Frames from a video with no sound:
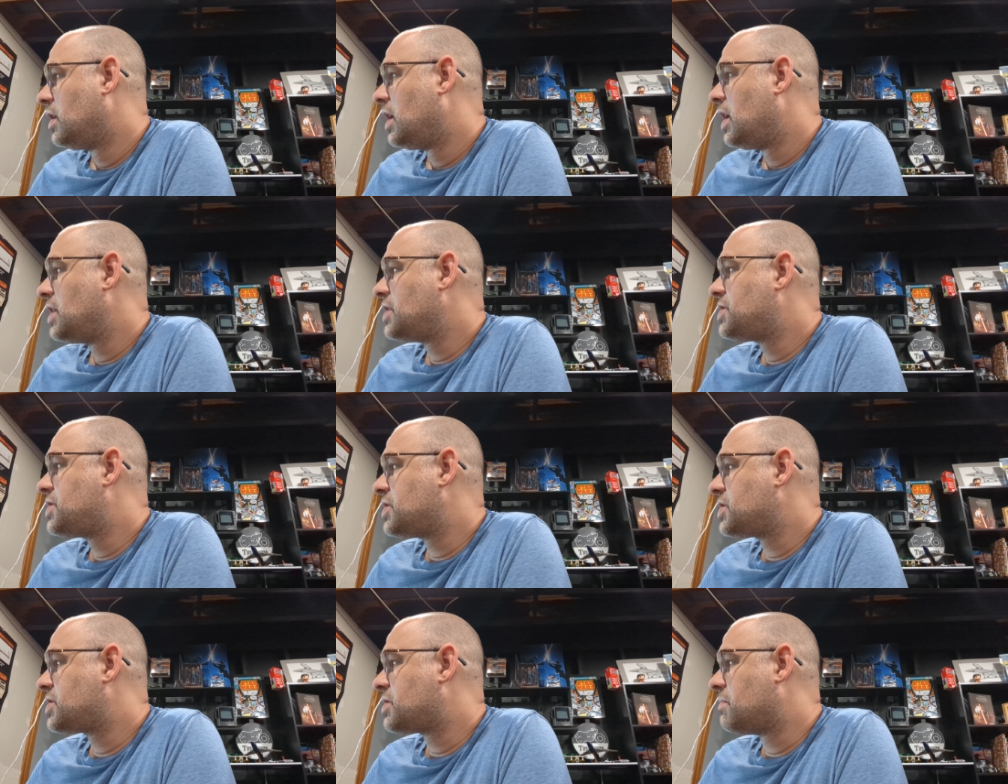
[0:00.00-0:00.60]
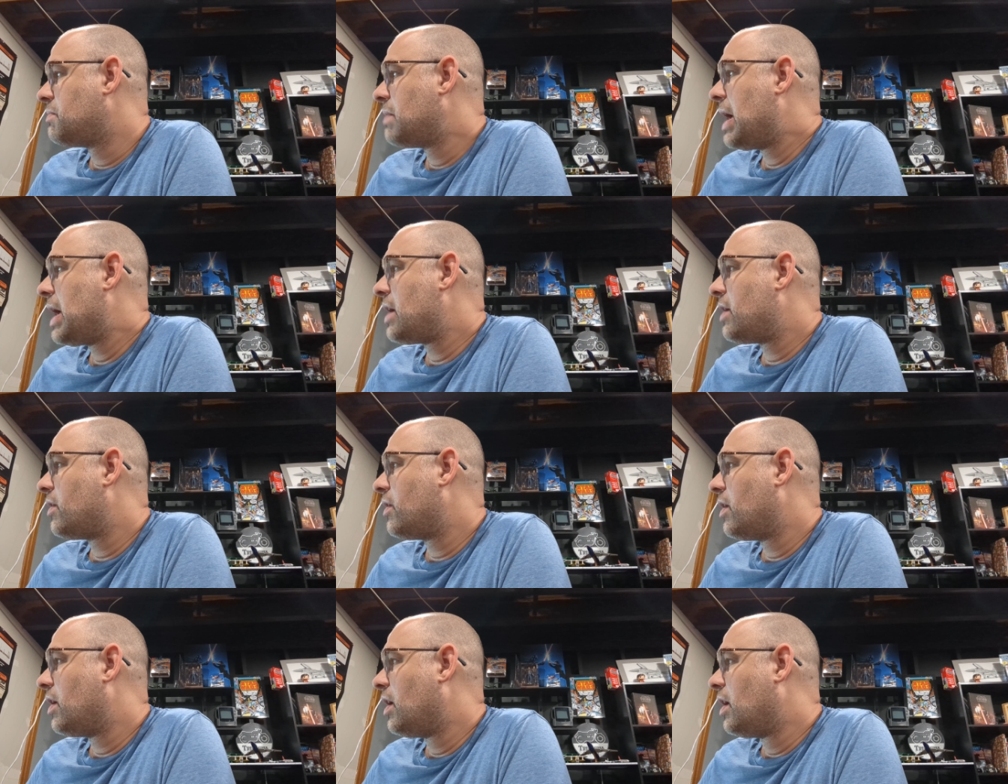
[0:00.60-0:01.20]
It's just a
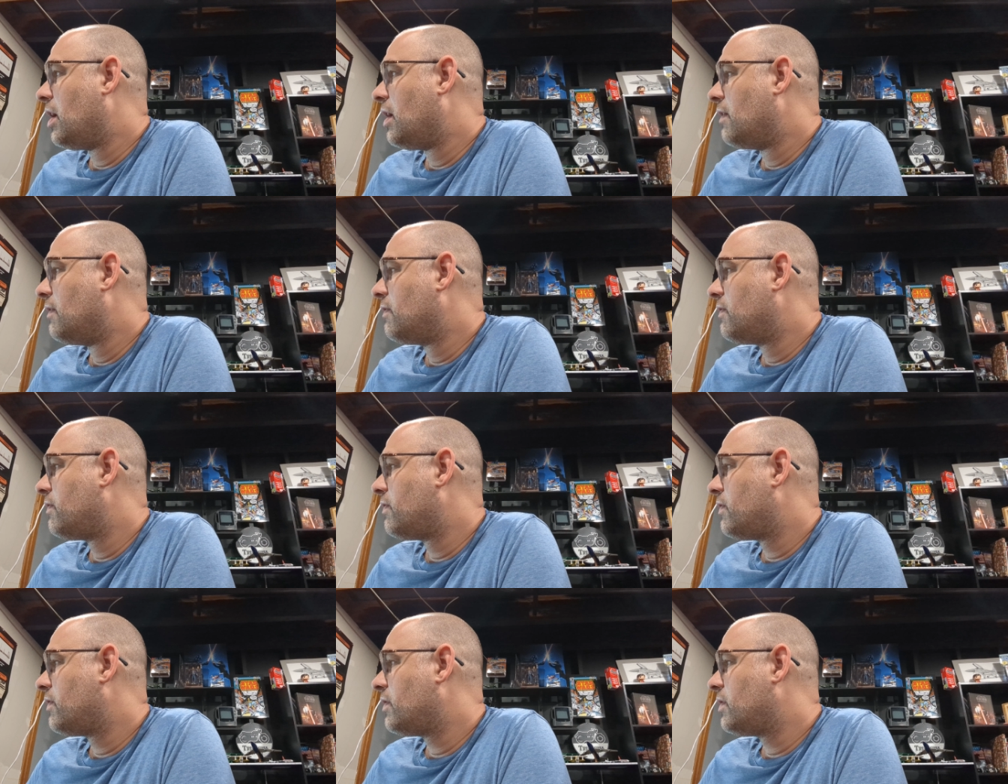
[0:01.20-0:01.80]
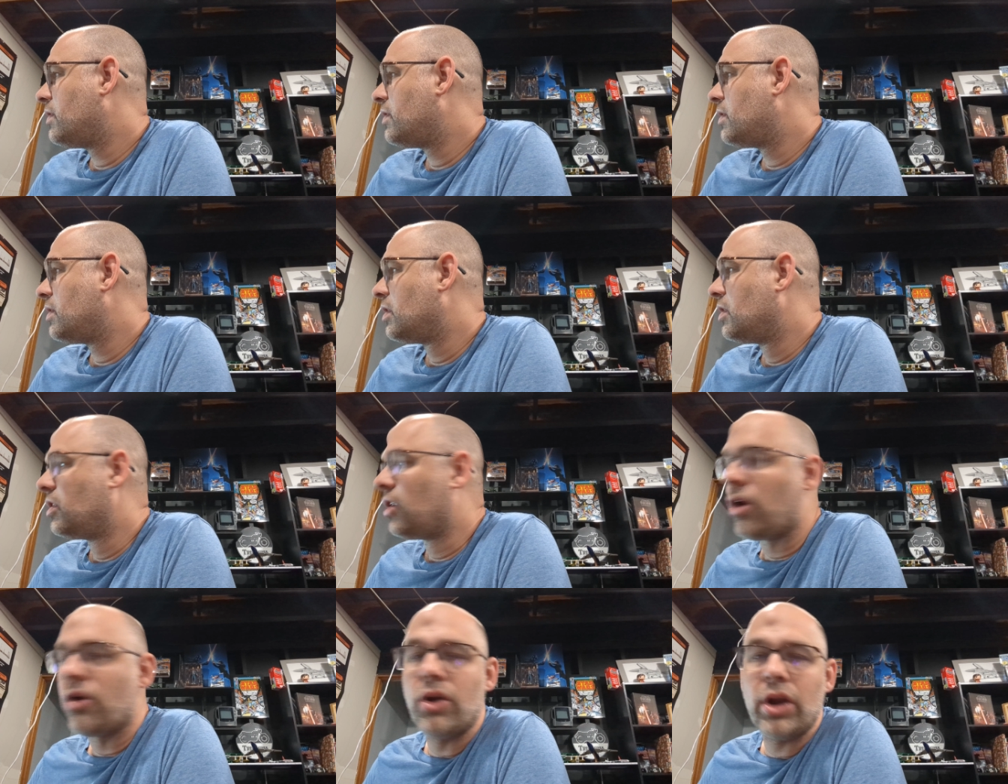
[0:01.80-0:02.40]
matter of
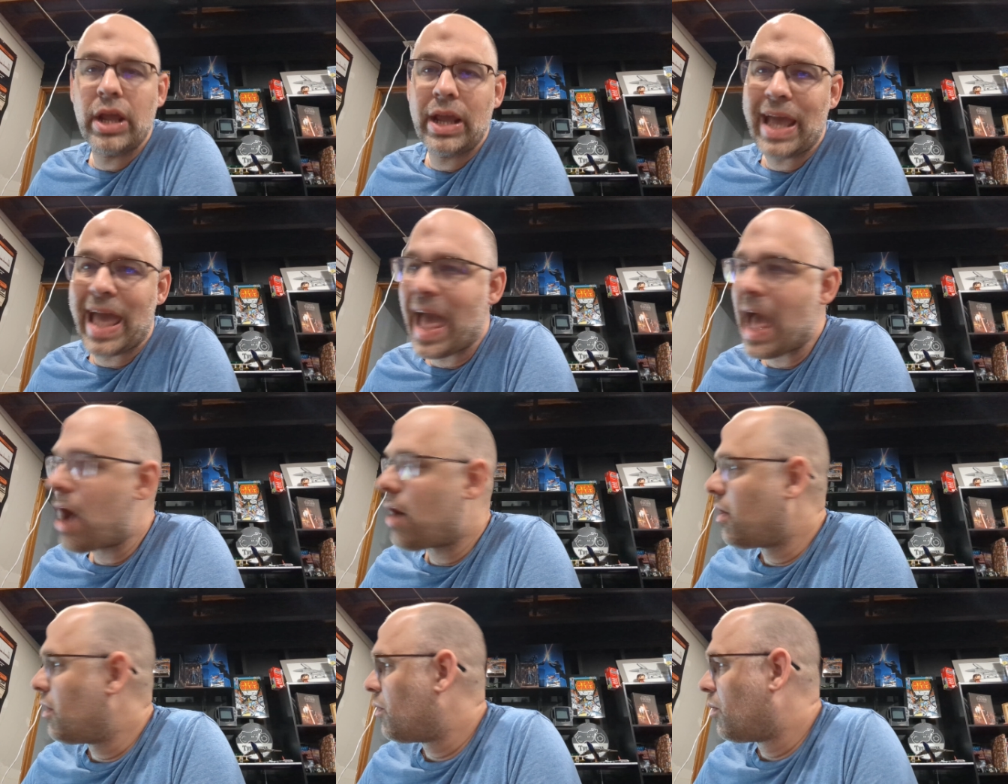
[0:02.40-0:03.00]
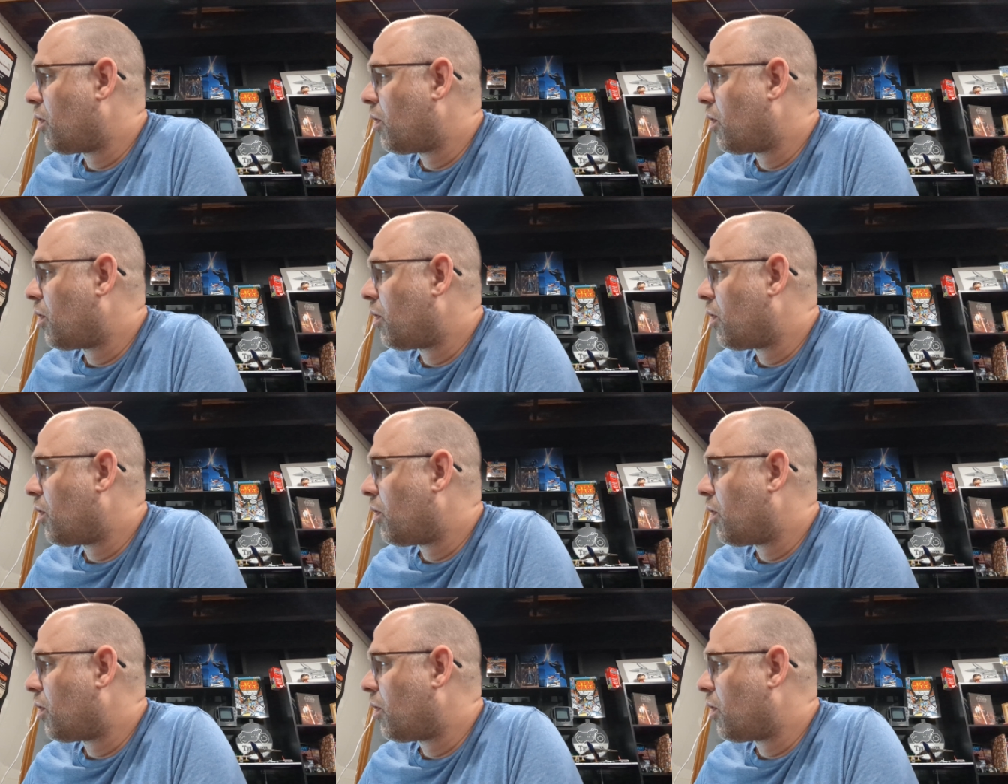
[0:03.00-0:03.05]
learning how it